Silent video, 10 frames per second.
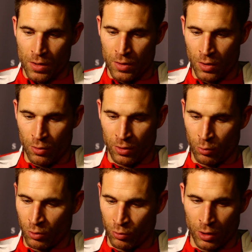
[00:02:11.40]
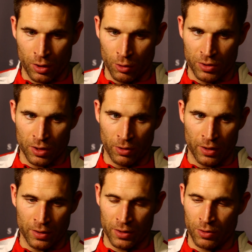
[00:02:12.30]
you know, we're real close to
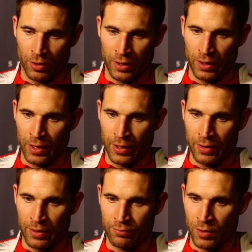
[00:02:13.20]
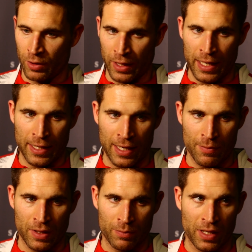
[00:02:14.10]
our you know, our A
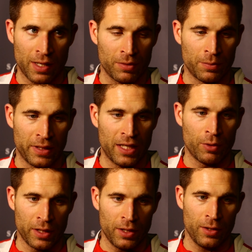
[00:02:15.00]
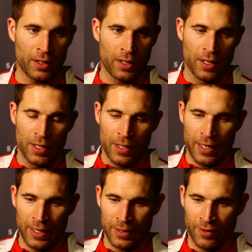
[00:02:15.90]
game and being able to beat anyone here.
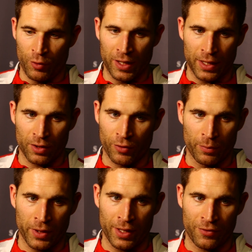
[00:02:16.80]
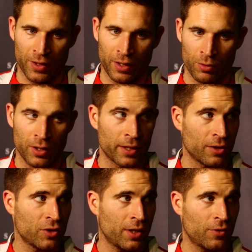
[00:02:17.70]
And if we can get there for the playoffs, I really
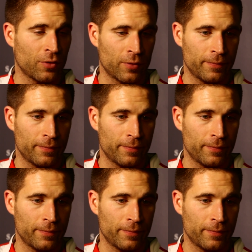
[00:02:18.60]
like our chances.